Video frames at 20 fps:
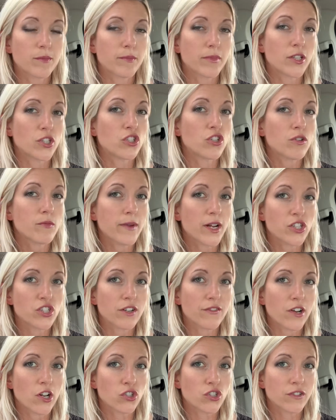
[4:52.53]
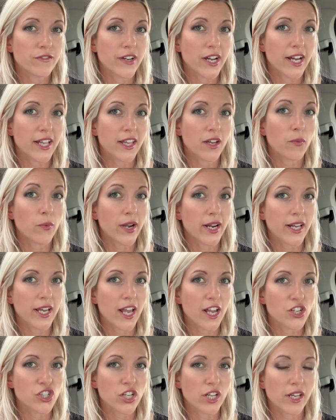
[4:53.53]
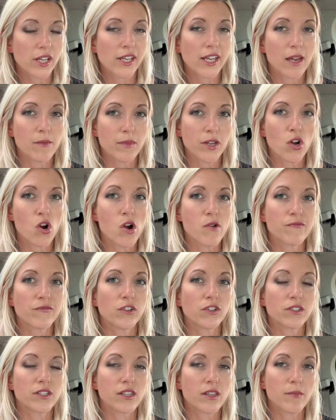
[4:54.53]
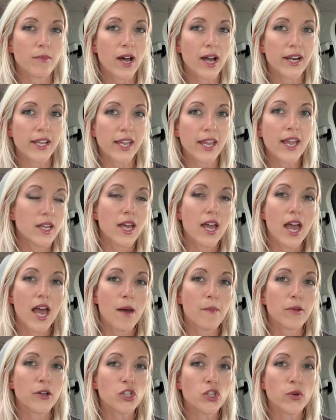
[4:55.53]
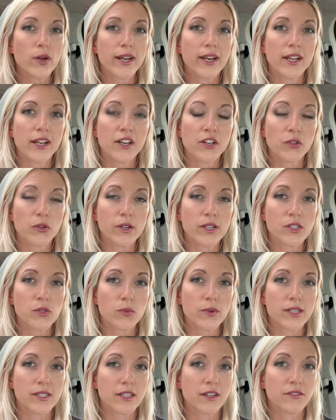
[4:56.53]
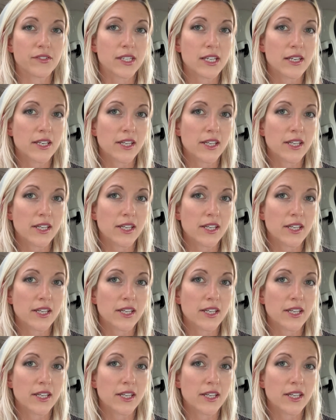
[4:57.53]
but too much of ultraviolet radiation can be harmful to the body and put you at an increased risk of skin